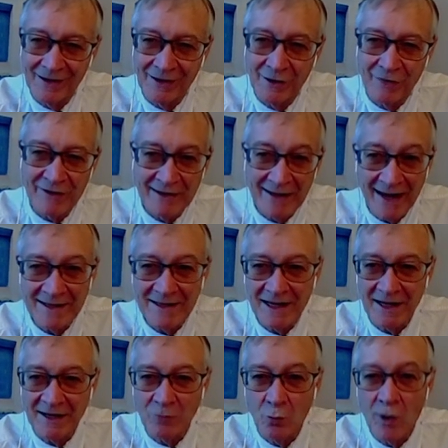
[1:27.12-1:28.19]

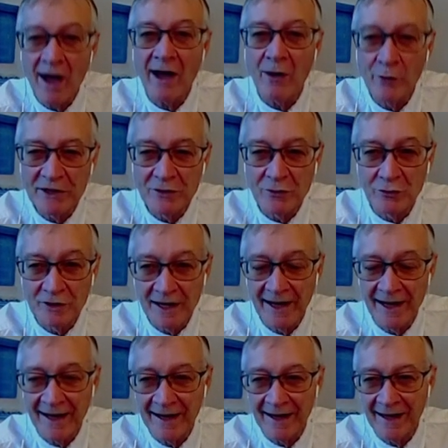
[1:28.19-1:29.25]
COVID-19, where are we
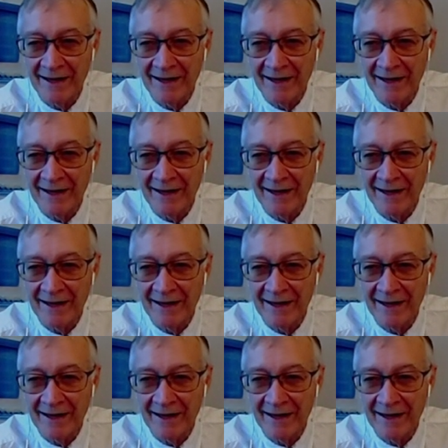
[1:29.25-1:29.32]
today